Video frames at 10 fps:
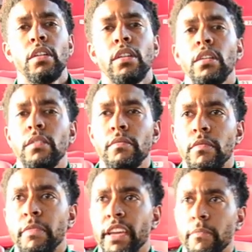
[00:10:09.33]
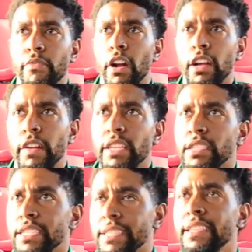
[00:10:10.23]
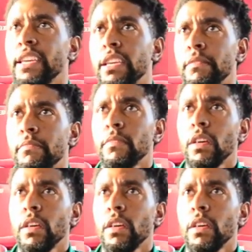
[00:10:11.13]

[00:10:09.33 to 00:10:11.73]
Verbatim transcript: uh, we're making progress as a team,